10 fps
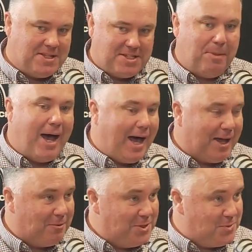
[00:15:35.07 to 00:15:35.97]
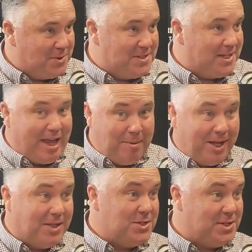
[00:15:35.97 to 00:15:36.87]
spark, which was the game
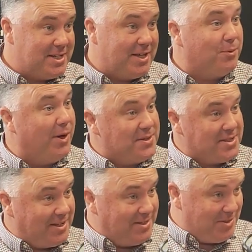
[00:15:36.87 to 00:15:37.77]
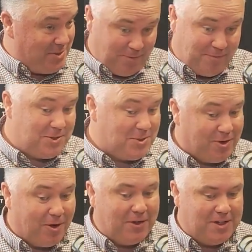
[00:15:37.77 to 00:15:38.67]
against New South Wales, that got
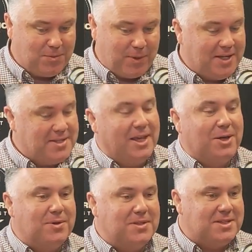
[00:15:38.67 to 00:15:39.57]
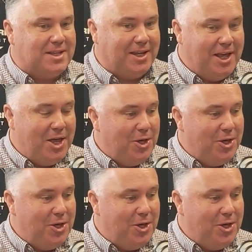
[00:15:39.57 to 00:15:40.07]
Victoria on its winning sequence, and